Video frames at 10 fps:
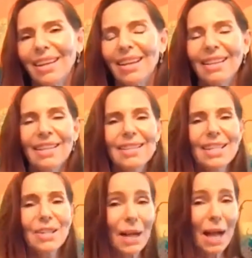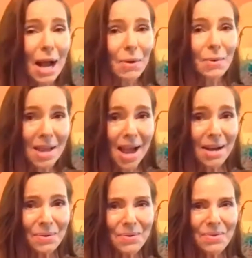And this is how
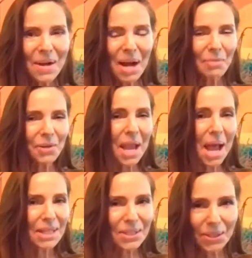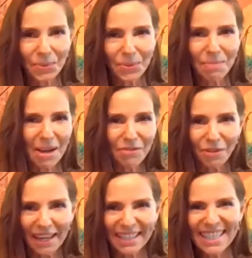now I'm going to ask you, my
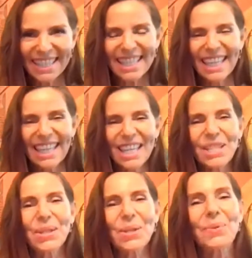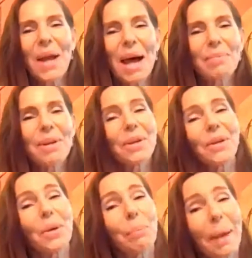friends, to grab
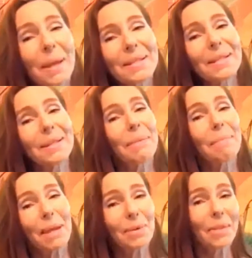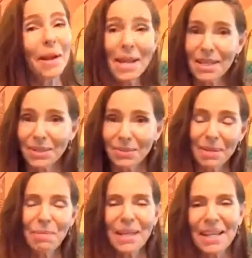your pencil and paper that I asked you
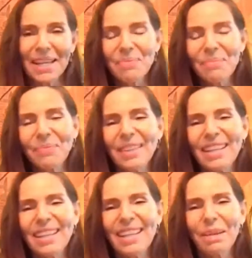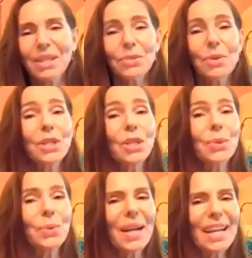at the beginning, because we're going to
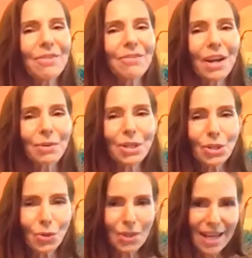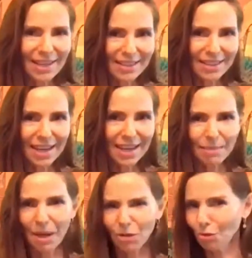do a very short exercise,
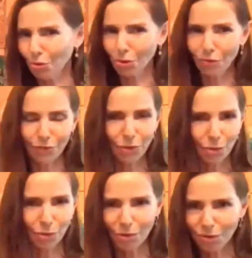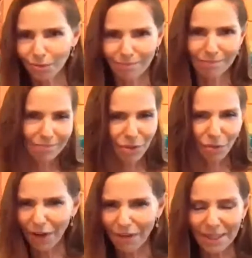about 2
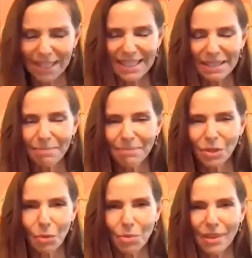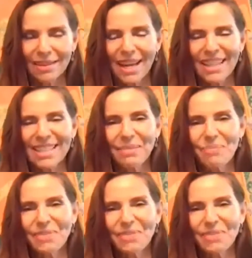to 5 minutes, no more than that.